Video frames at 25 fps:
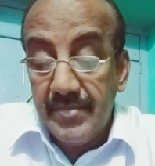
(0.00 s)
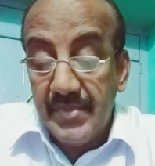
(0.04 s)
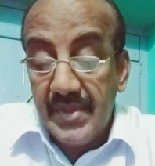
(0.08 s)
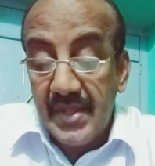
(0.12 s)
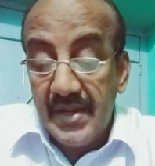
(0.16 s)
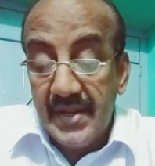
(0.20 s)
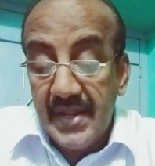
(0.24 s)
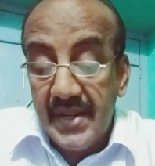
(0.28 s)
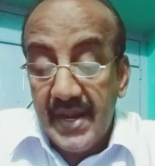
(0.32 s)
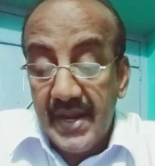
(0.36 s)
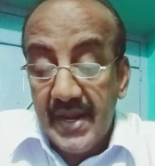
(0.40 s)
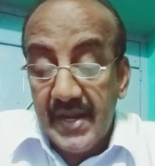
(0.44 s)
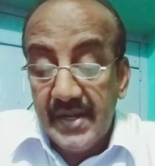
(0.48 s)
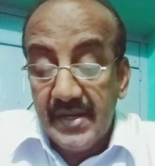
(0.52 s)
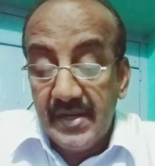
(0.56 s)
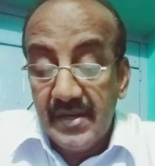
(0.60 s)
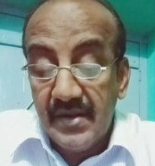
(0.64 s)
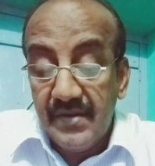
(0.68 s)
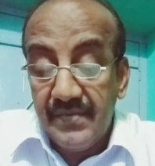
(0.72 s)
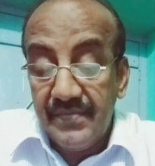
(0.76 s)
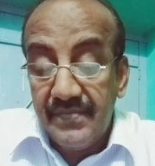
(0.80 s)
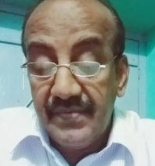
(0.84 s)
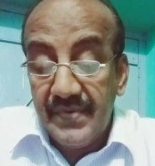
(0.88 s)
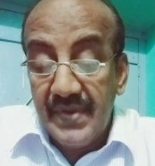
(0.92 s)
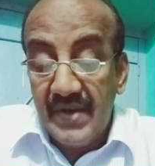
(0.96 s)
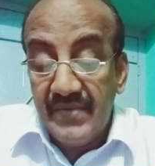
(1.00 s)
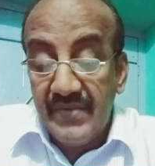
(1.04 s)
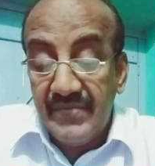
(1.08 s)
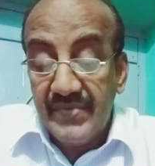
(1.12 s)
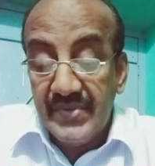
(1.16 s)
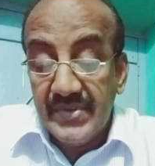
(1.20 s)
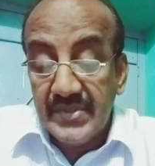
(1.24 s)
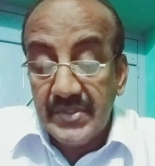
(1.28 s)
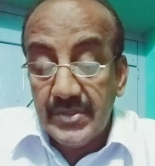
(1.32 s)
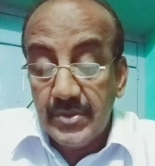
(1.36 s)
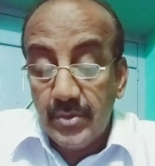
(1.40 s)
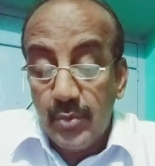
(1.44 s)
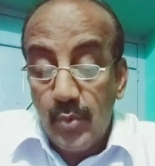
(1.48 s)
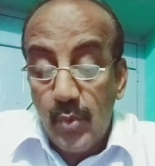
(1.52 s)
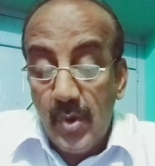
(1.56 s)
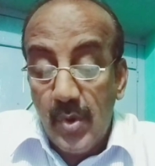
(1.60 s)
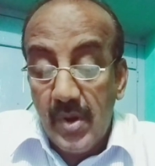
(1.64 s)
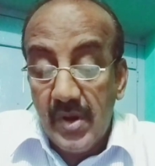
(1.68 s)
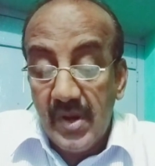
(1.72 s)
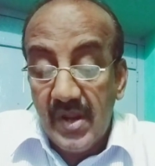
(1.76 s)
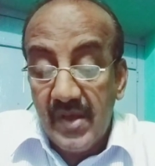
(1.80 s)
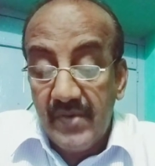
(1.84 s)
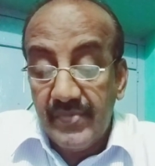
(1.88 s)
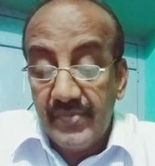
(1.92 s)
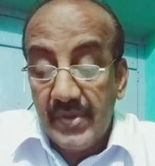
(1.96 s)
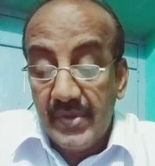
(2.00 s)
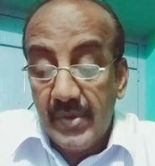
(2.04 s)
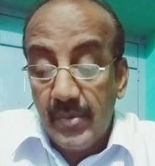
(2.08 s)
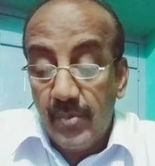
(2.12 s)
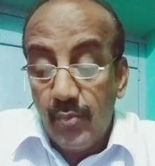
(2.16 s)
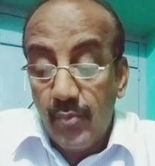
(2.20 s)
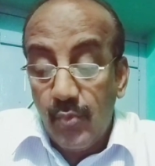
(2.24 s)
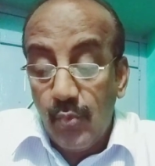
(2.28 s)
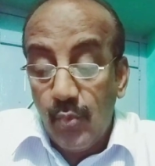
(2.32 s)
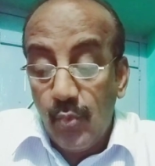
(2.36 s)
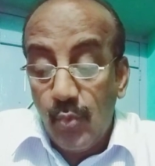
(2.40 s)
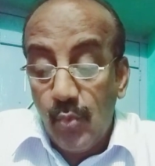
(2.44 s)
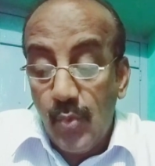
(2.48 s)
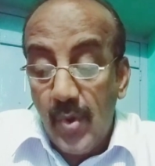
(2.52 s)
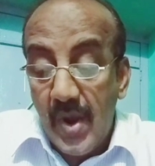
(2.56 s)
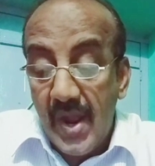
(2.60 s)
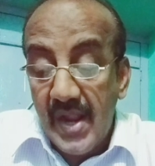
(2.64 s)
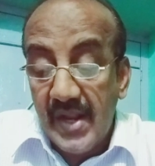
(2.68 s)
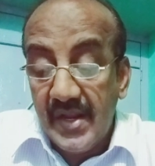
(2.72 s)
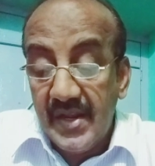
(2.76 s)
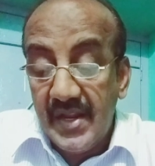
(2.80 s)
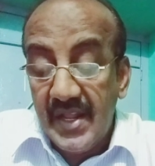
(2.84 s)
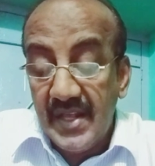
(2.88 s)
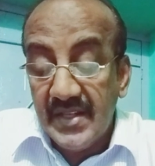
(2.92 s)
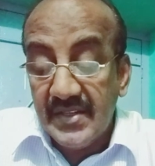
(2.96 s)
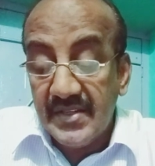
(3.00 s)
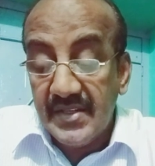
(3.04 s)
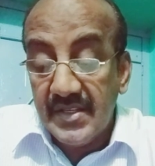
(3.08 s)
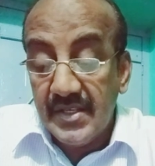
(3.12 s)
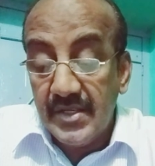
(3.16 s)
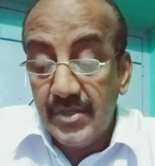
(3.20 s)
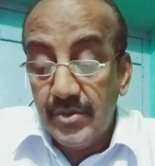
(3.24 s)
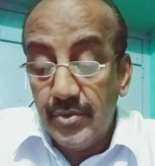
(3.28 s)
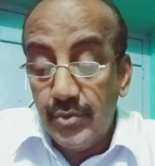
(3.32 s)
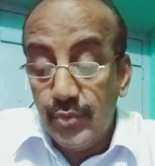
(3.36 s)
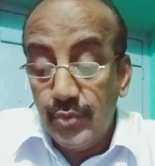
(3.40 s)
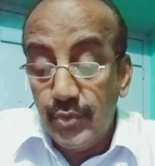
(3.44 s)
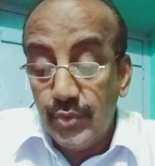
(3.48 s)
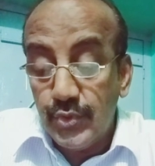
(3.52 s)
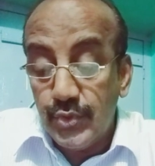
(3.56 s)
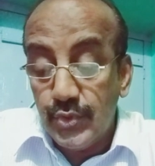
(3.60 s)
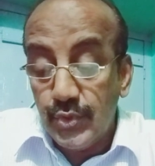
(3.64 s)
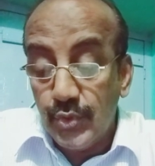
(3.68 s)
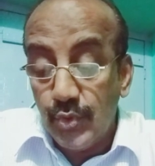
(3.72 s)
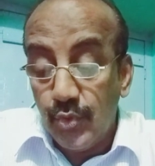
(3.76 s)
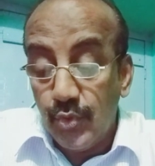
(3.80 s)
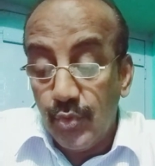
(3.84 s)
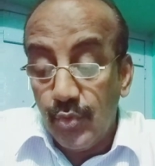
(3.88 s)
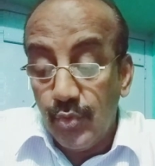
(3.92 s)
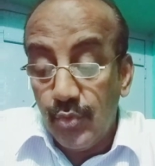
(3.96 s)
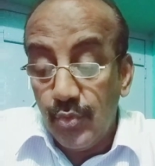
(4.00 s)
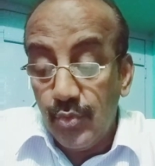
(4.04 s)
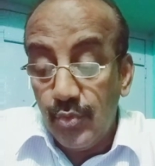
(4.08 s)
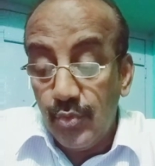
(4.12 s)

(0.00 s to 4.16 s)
the narrator favors one of them. Why does he do so?